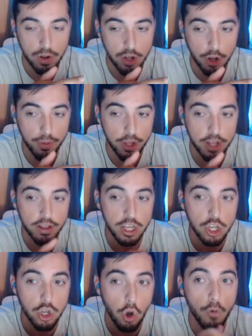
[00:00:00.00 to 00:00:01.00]

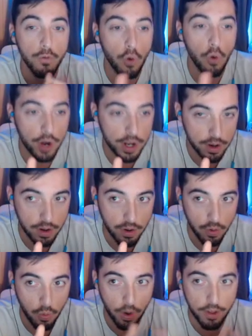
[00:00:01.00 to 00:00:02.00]
completely go for it
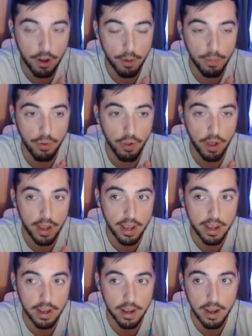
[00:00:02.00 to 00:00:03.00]
where they're
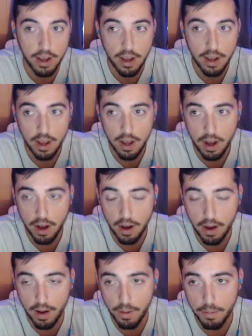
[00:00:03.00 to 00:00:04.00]
playing
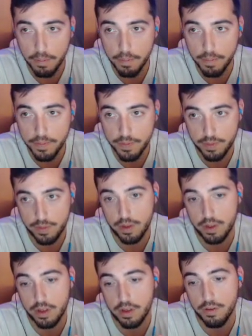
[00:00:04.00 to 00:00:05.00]
um,
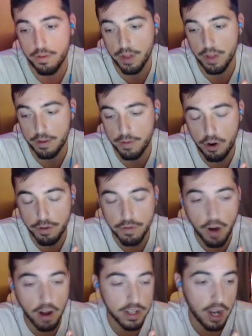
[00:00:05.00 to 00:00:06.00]
like very
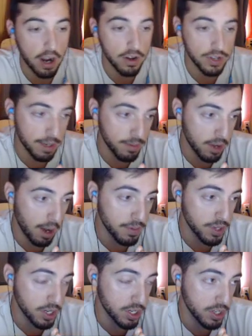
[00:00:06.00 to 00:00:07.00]
volatile team
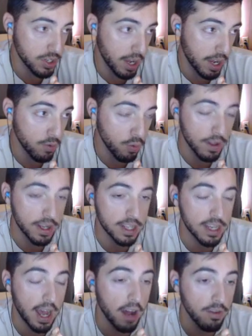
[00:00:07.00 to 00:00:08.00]
compositions and
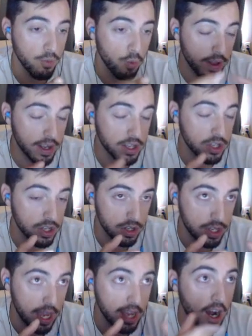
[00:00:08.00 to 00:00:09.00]
willing to willing to
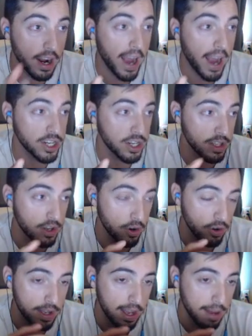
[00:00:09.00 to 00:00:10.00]
take on action in the
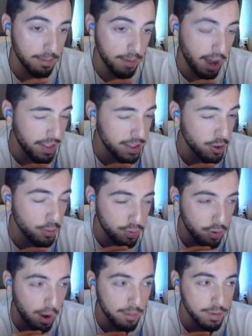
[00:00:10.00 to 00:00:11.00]
early game. I think they'll
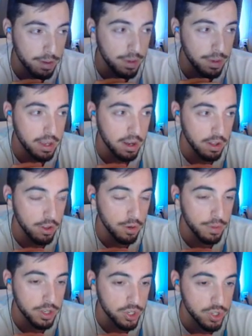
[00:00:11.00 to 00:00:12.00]
probably be a
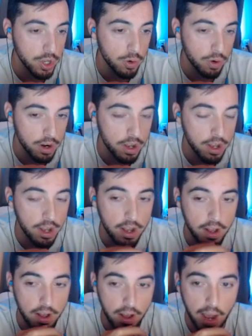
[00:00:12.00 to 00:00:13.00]
little bit slower
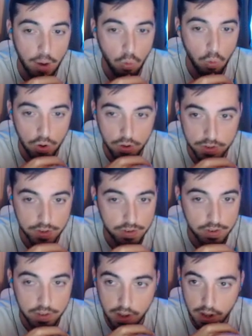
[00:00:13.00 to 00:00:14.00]
at
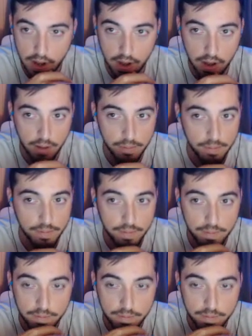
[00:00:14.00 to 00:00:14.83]
Worlds. Um,